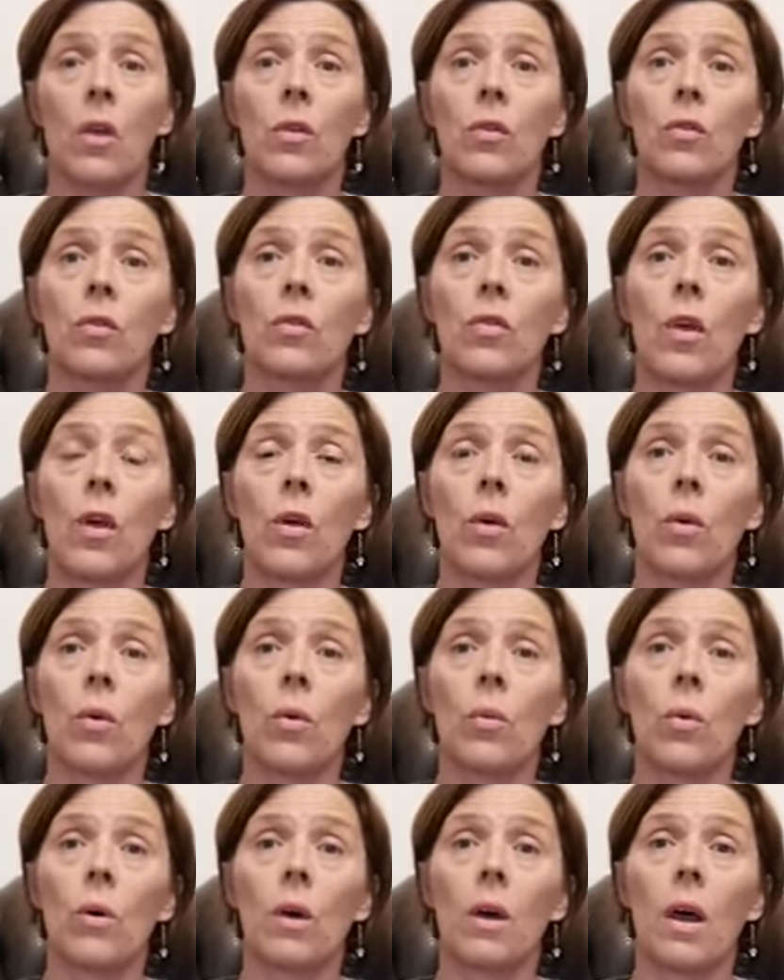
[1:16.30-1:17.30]

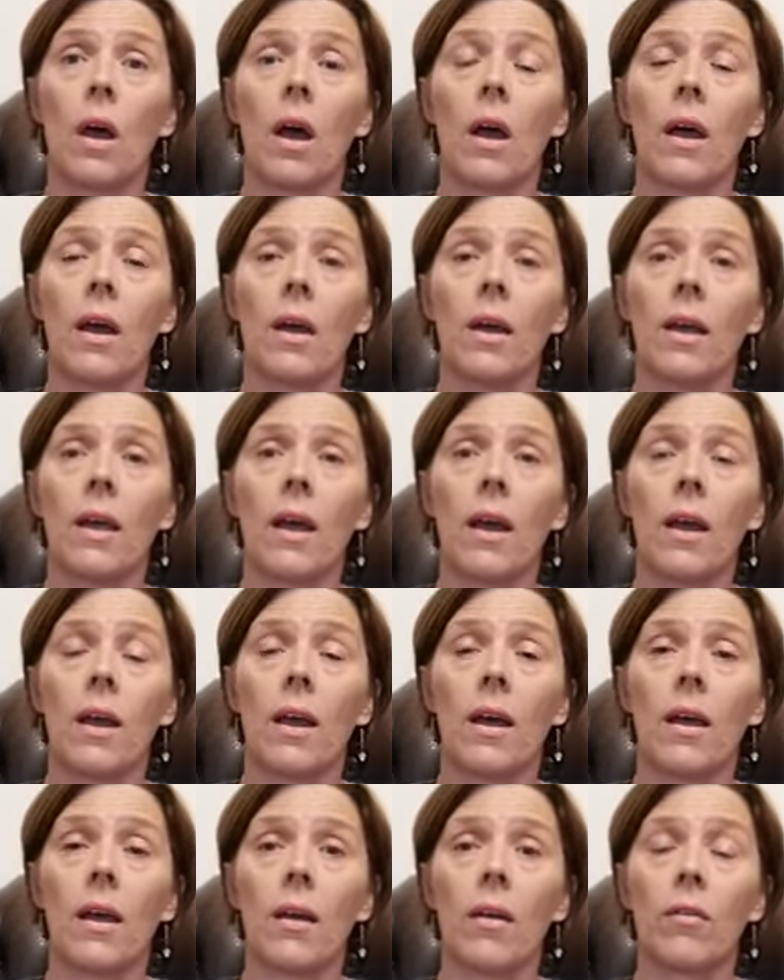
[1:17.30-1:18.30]
So I
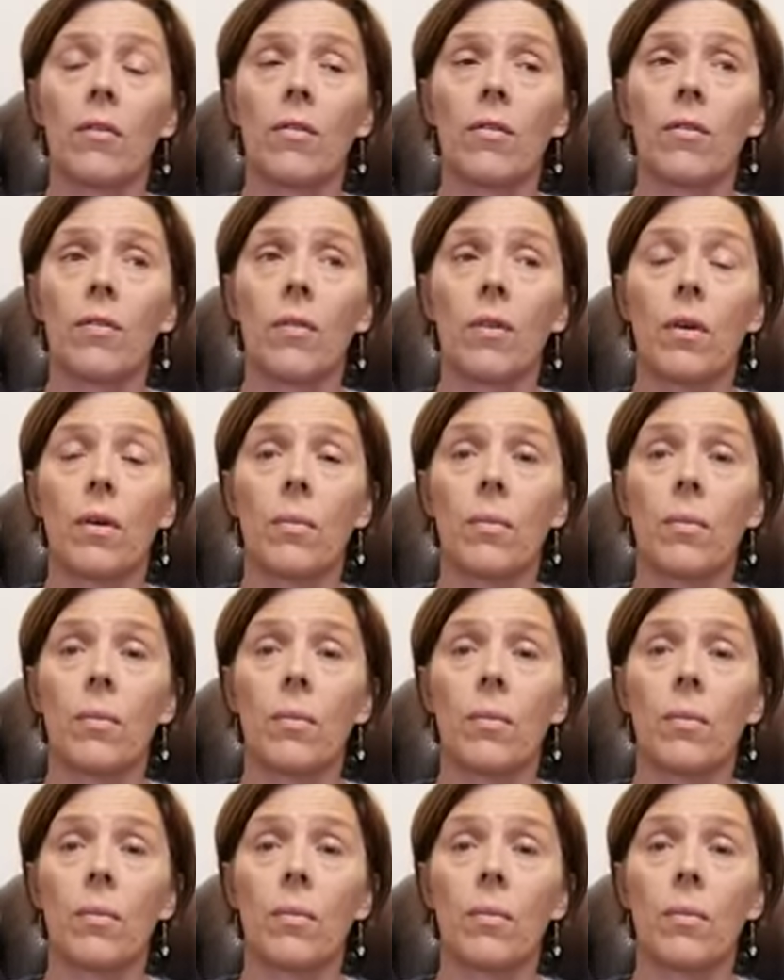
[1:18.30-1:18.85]
have